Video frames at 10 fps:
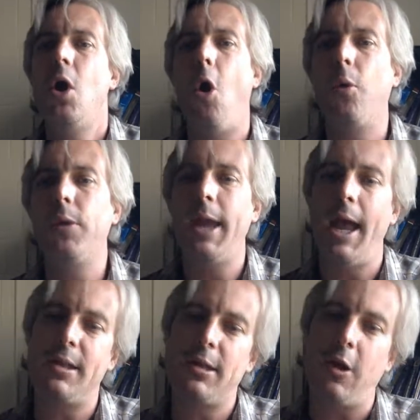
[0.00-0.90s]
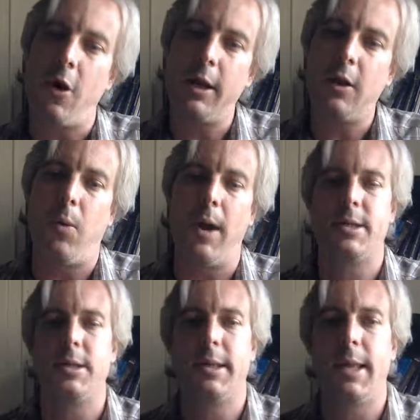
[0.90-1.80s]
only ask targeted
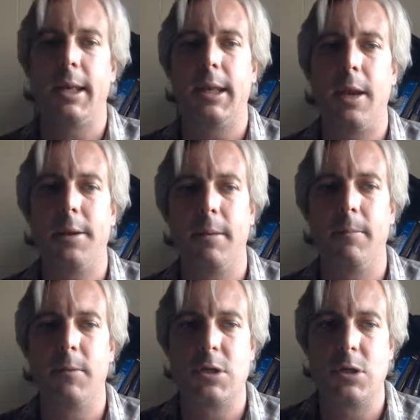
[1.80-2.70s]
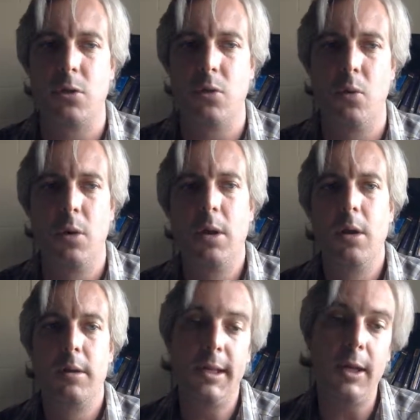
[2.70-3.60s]
questions that get them to
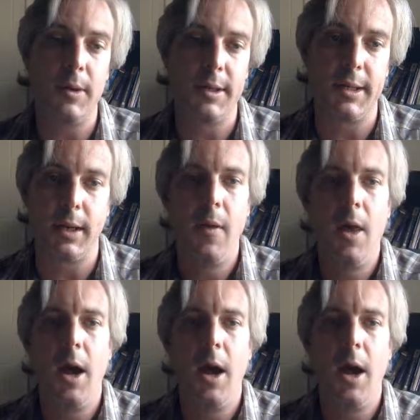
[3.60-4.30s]
sequencing.